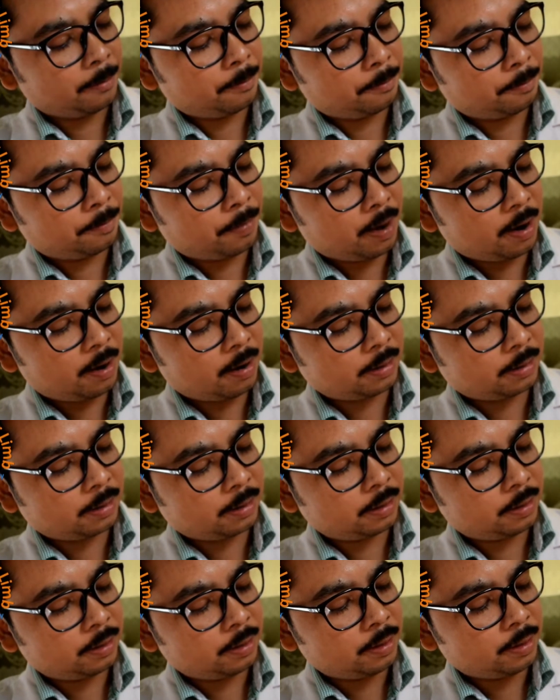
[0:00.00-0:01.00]
part,
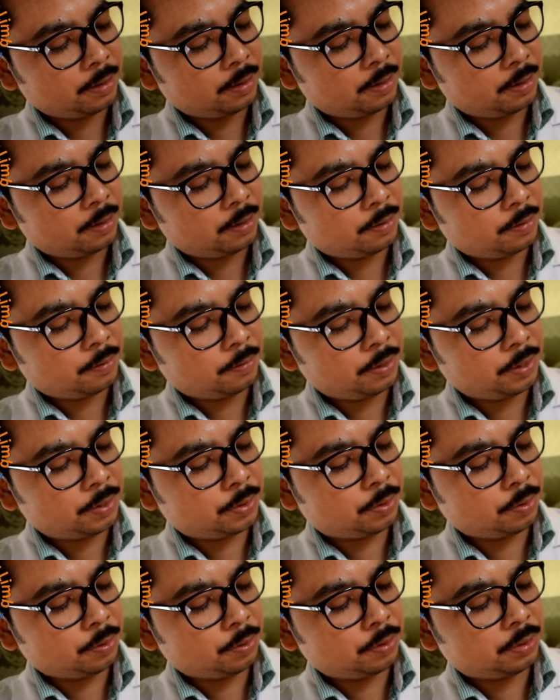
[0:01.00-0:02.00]
which
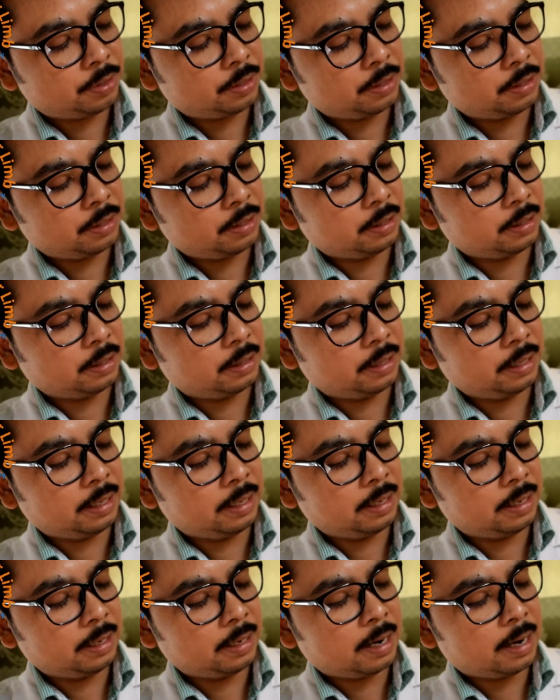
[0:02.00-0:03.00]
shows
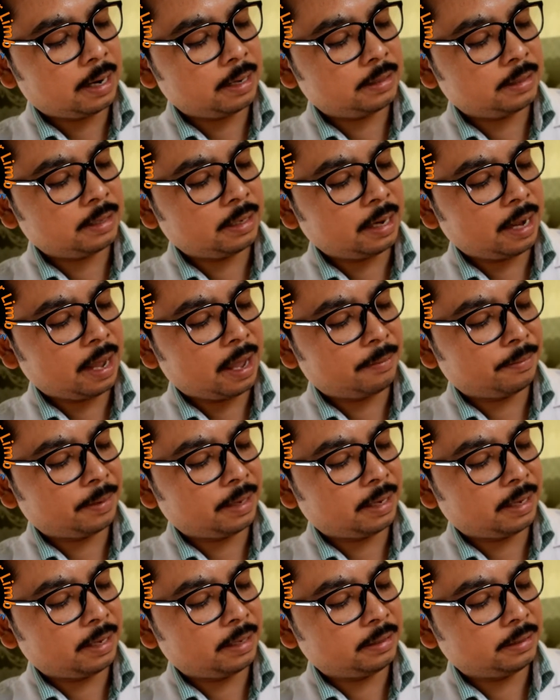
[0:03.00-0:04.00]
the larger
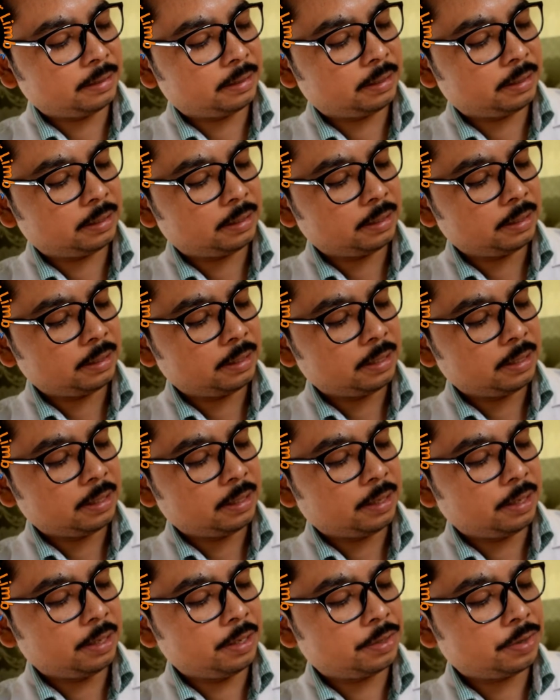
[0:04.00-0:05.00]
eminence,
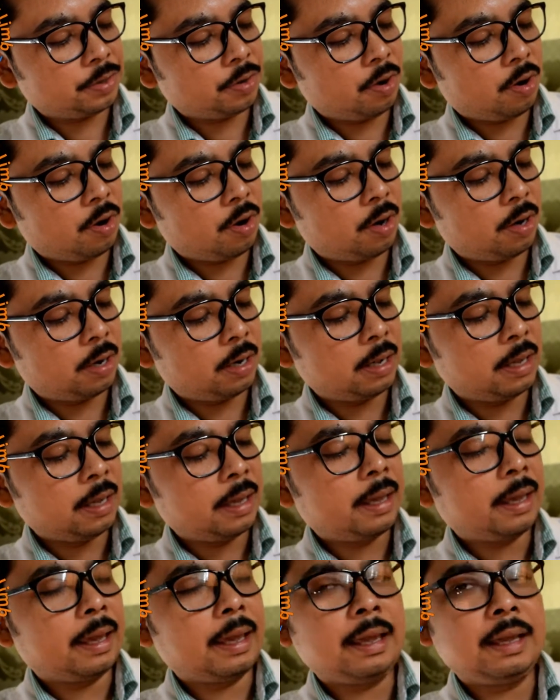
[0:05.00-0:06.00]
is called
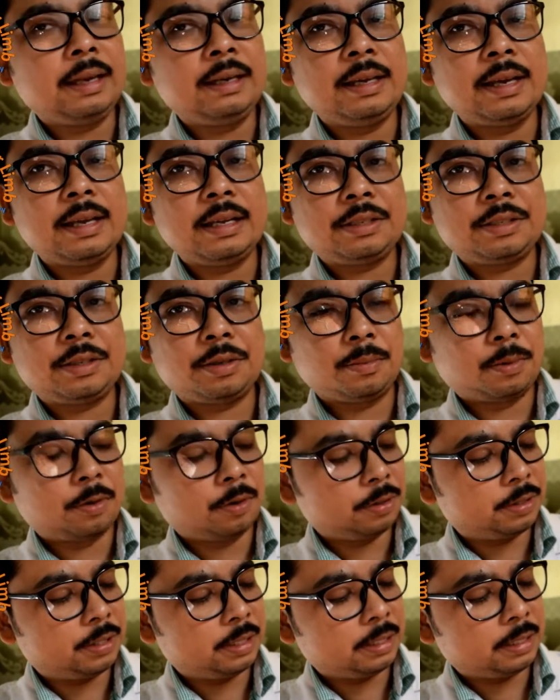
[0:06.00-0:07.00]
iliac
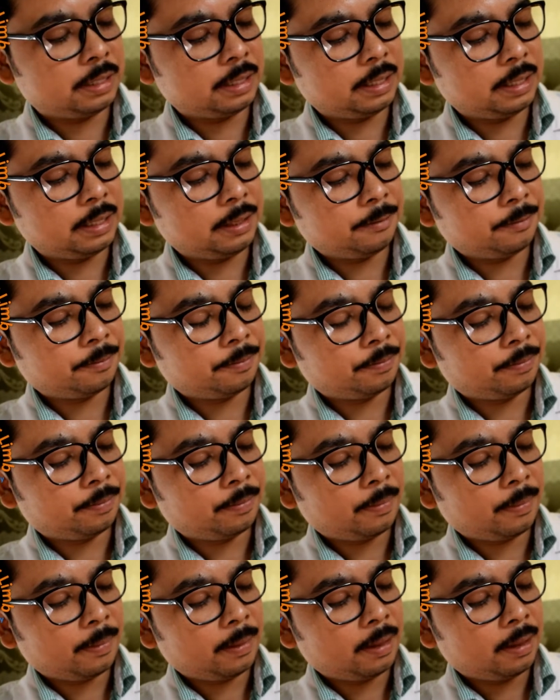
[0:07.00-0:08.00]
tuberosity.
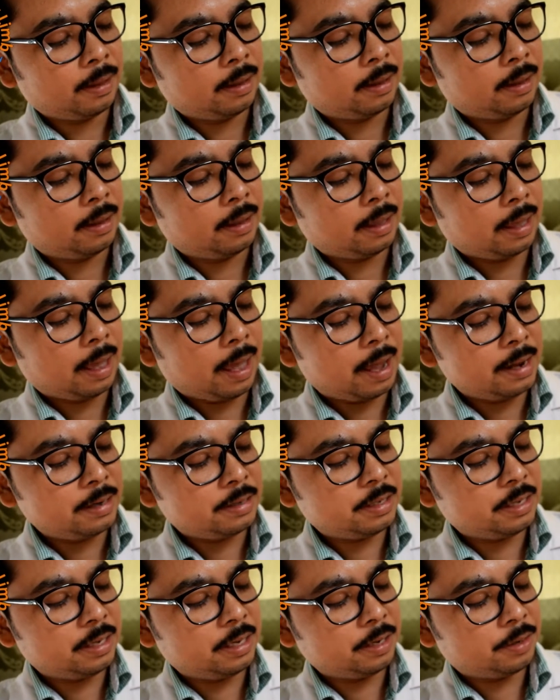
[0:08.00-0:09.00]

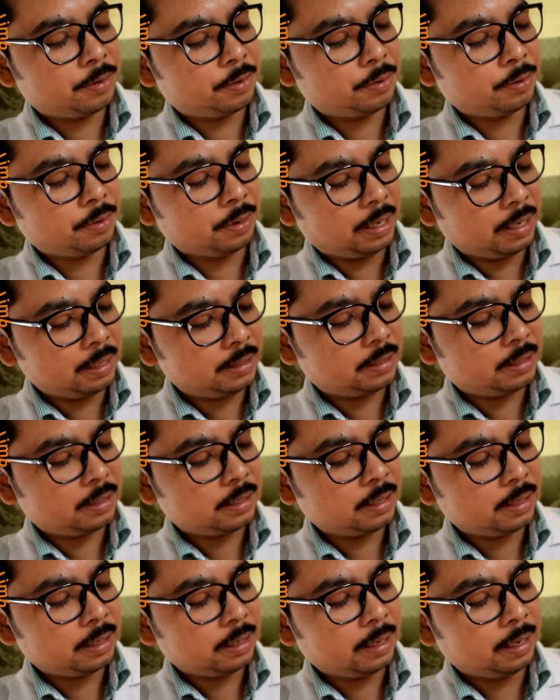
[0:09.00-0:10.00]
Anterior to its
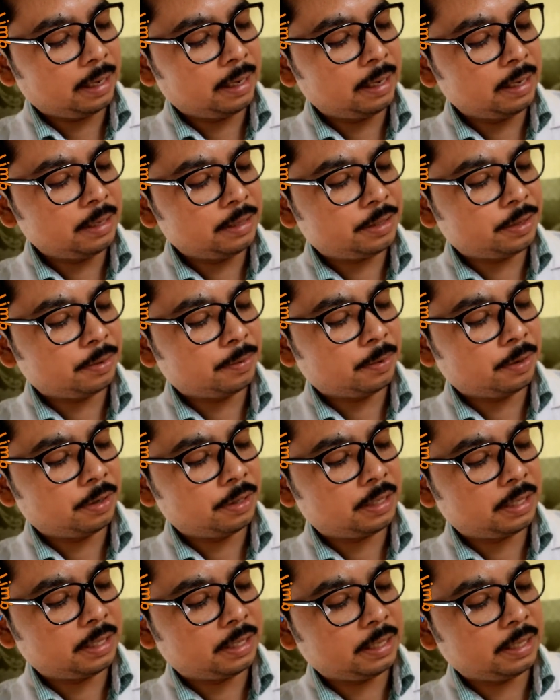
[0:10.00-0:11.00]
iliac
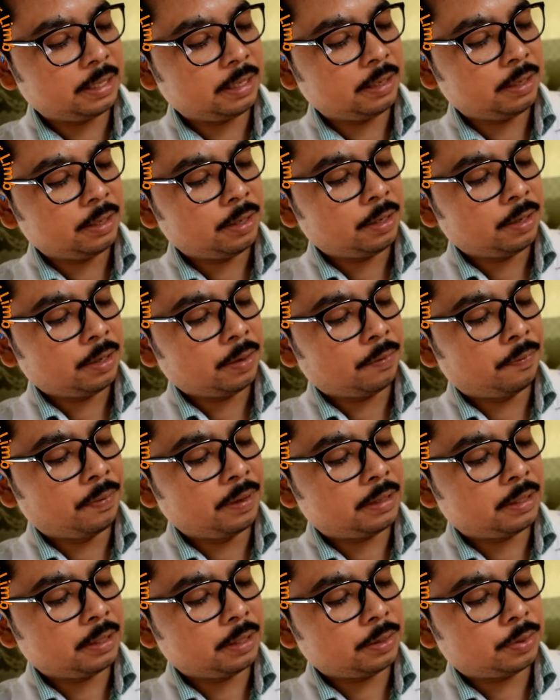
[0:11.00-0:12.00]
tuberosity,
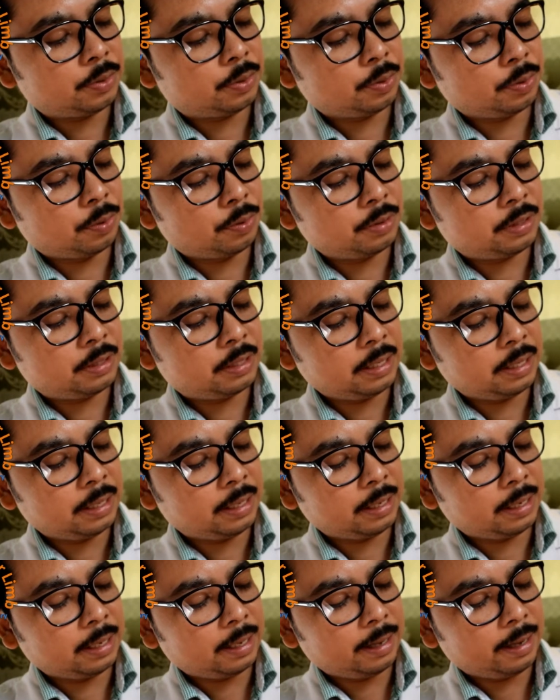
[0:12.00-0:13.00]
which shows the
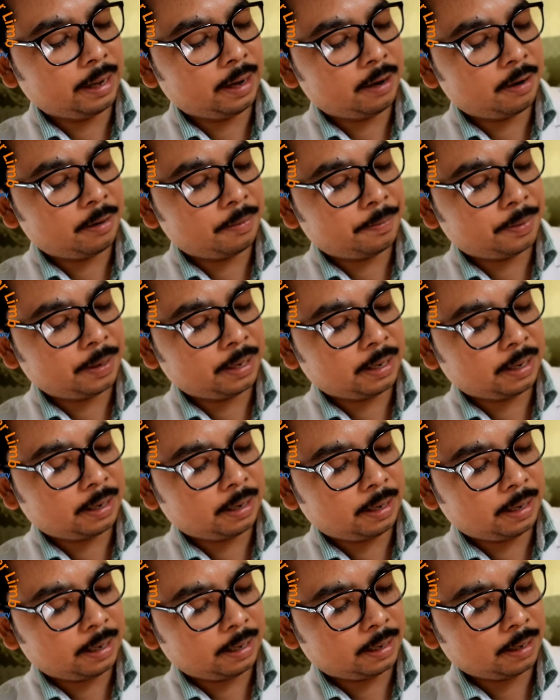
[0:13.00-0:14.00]
ear pinna
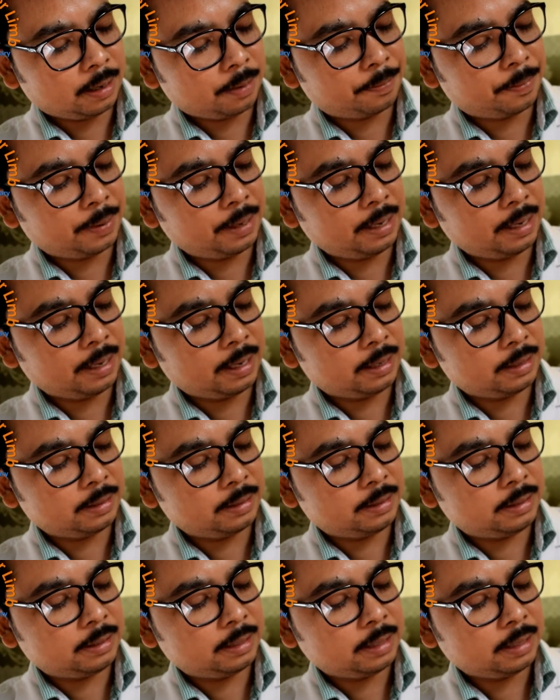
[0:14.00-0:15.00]
like
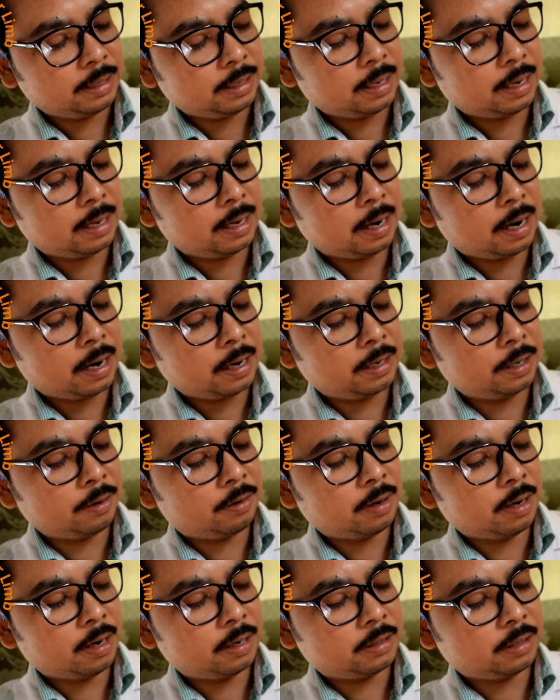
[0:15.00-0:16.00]
appearance and
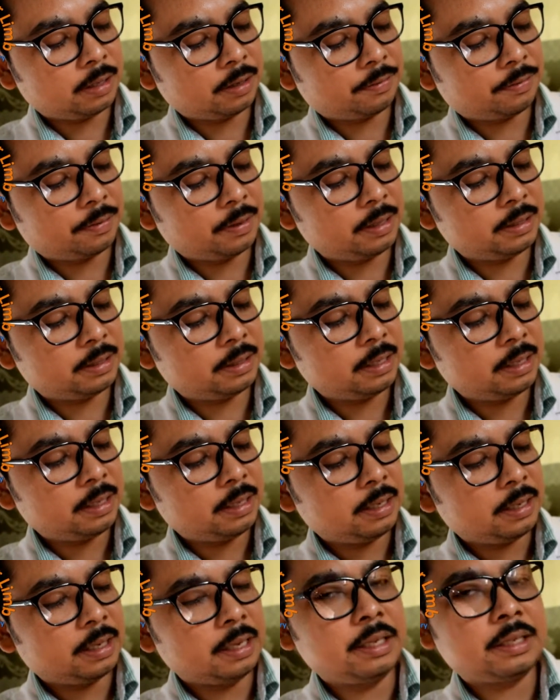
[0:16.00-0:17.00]
articular surface,
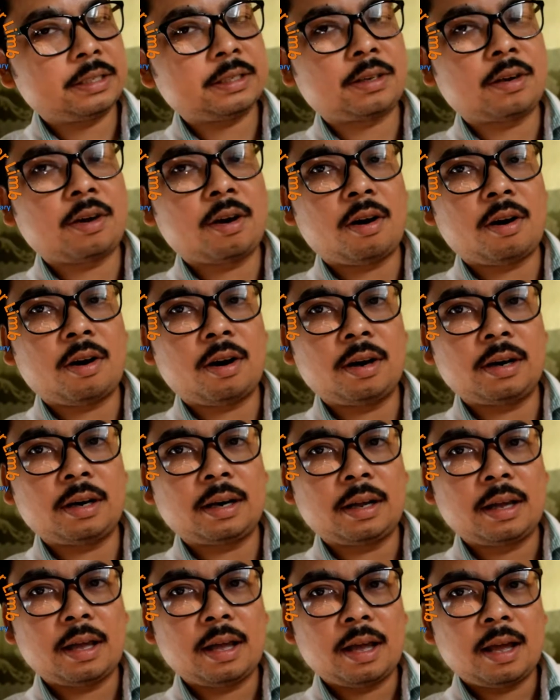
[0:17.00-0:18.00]
is called
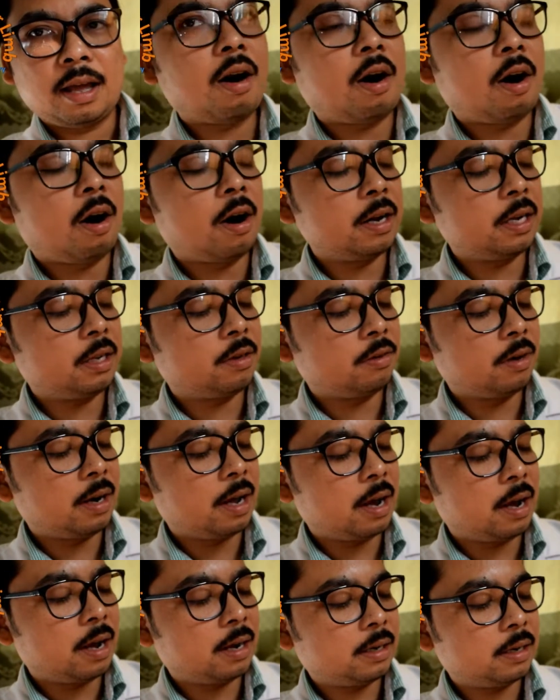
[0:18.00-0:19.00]

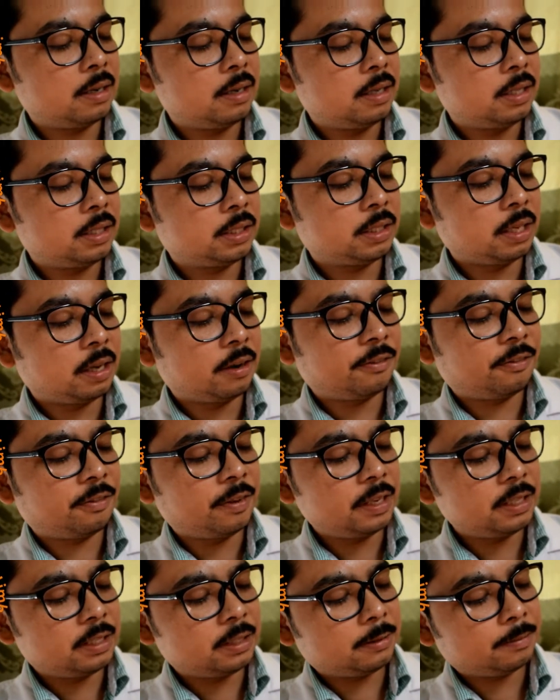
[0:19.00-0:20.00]
auricular
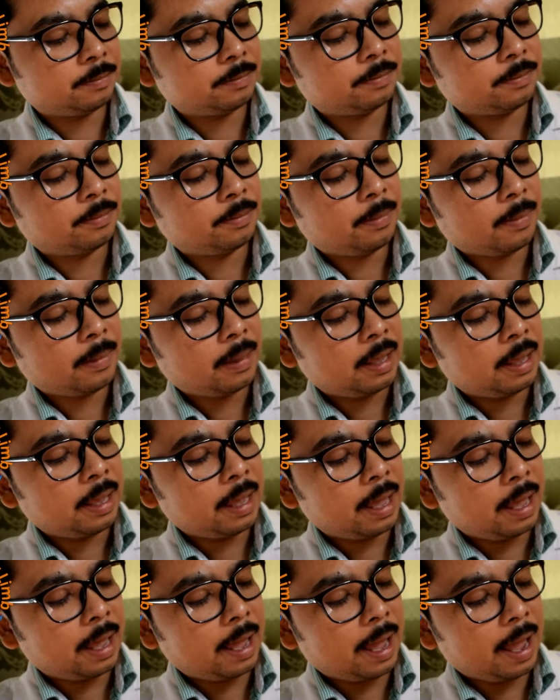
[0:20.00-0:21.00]
surface.
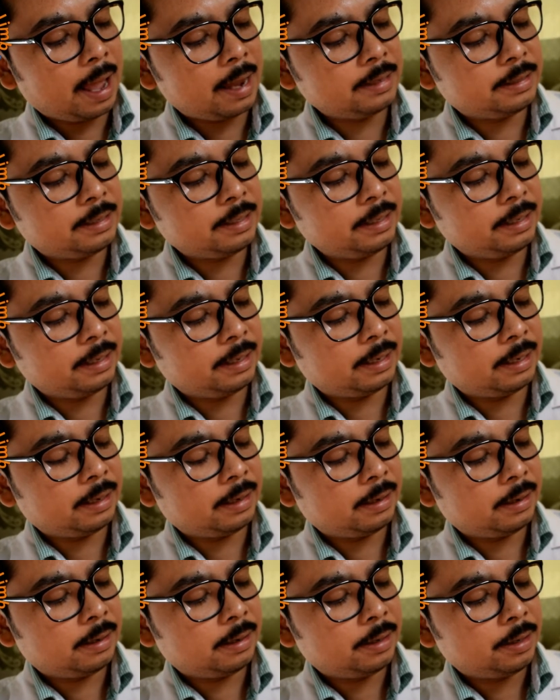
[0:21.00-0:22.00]
Anterior
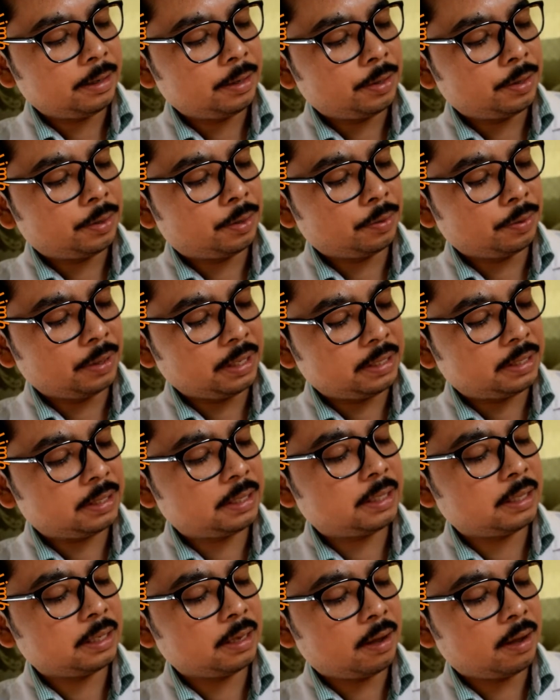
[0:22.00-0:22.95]
to its